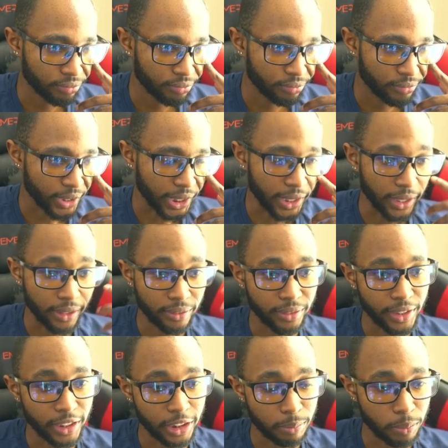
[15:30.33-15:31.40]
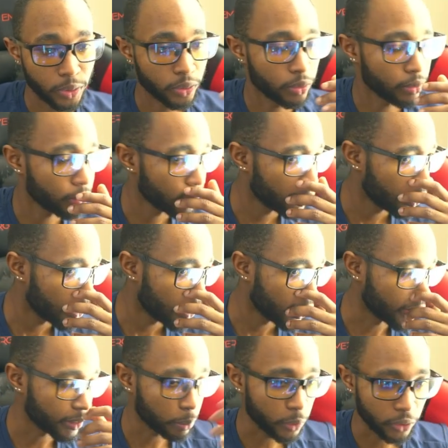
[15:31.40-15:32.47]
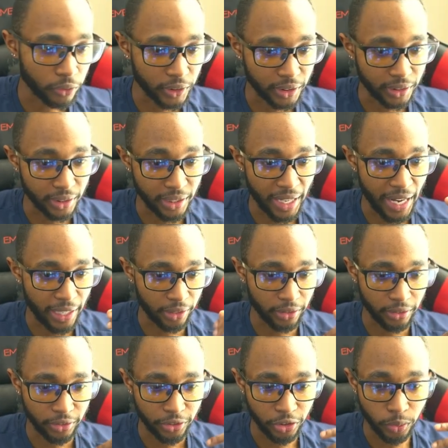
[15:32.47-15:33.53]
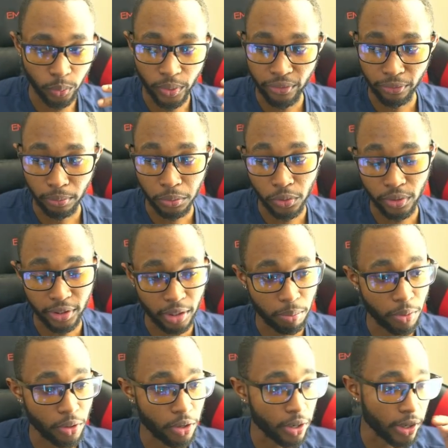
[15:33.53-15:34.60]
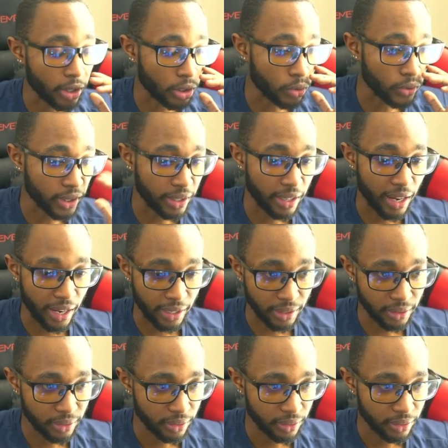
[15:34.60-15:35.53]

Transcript: Yeah, this move is the dagger. You went from losing a pawn to losing a knight.